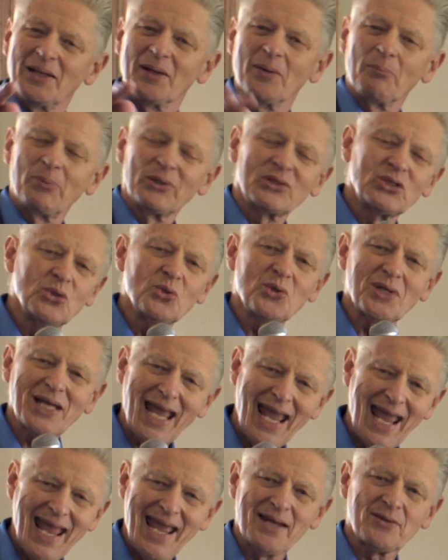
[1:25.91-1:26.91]
But you
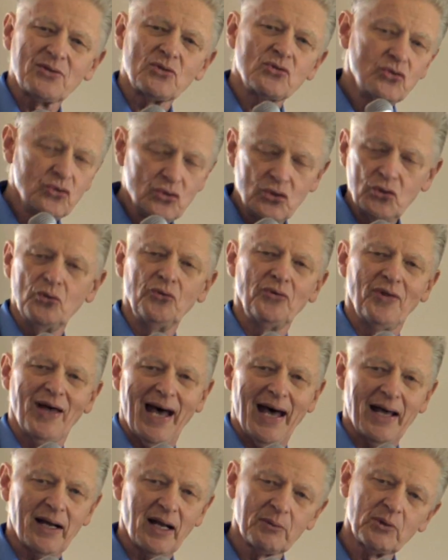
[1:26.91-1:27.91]
can't do
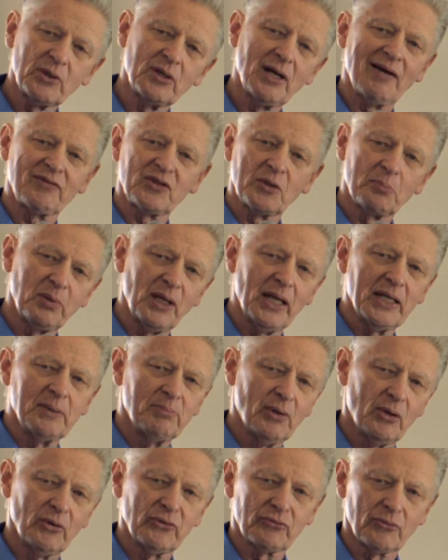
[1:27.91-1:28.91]
that. I'm going to have to play
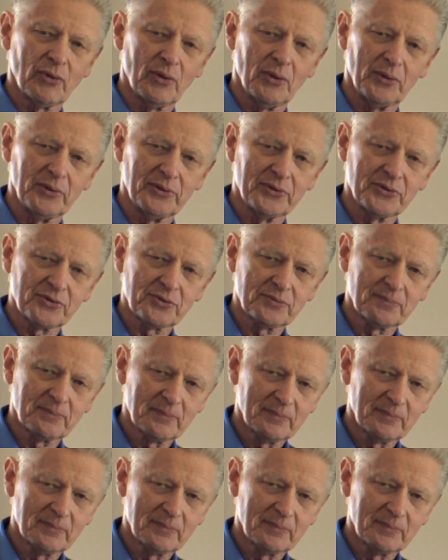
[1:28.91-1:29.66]
both roles.